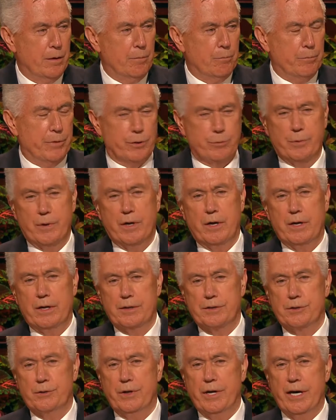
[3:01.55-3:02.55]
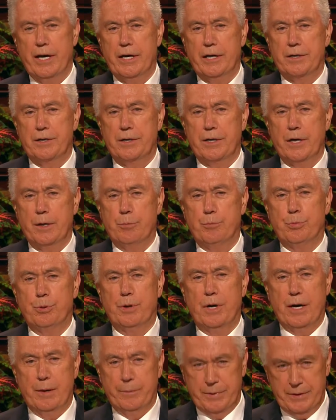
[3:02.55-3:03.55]
but we also had a
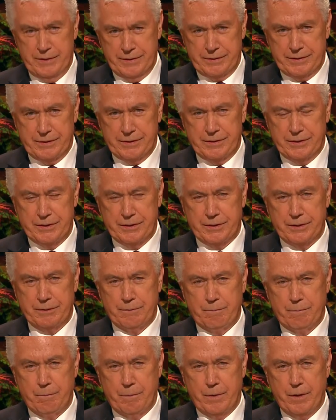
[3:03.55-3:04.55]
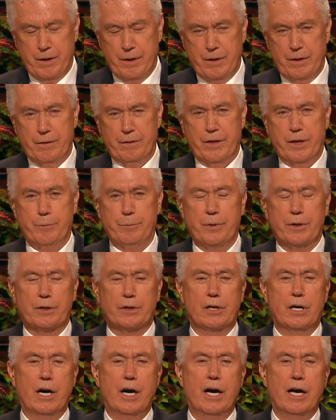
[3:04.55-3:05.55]
promise that
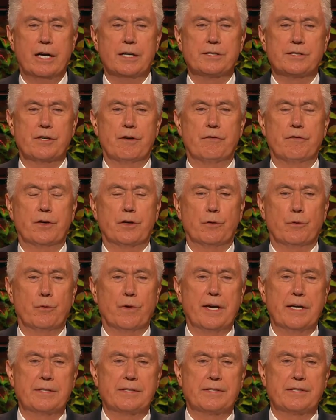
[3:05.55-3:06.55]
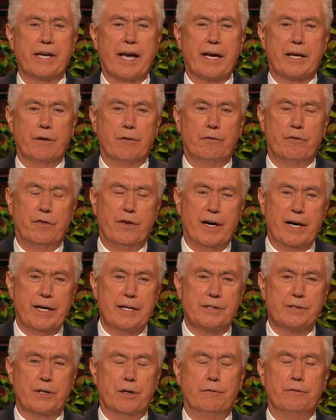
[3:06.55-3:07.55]
because of the great
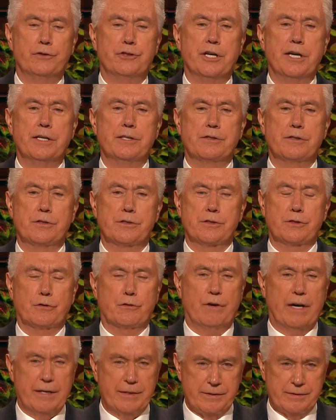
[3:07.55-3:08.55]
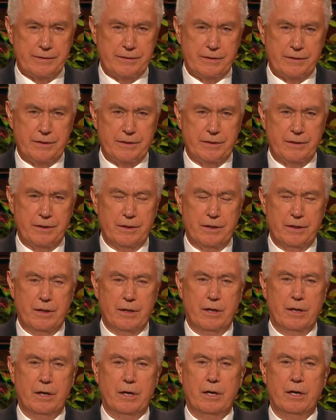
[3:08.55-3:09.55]
sacrifice of Jesus Christ,
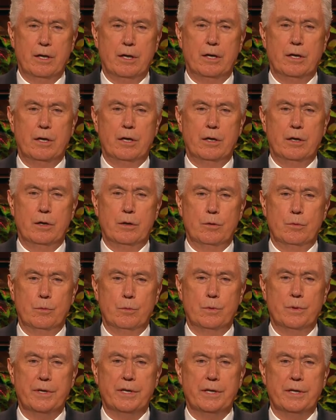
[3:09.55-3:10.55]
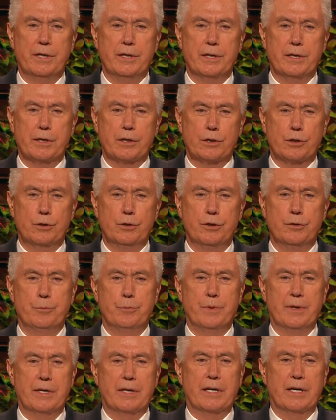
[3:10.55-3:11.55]
we could
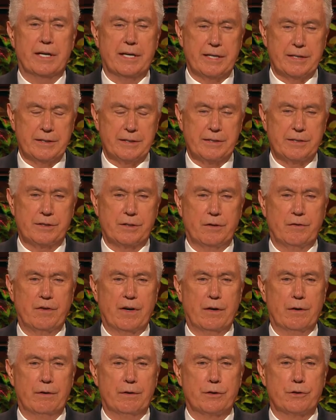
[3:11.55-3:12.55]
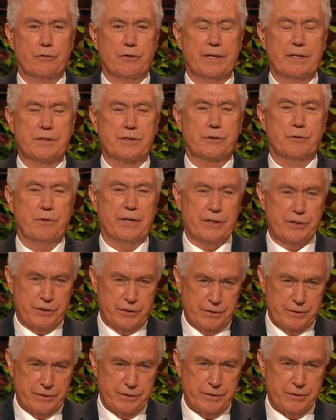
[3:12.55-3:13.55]
be cleansed of our
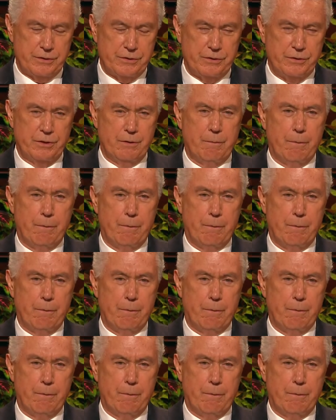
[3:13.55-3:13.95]
transgressions,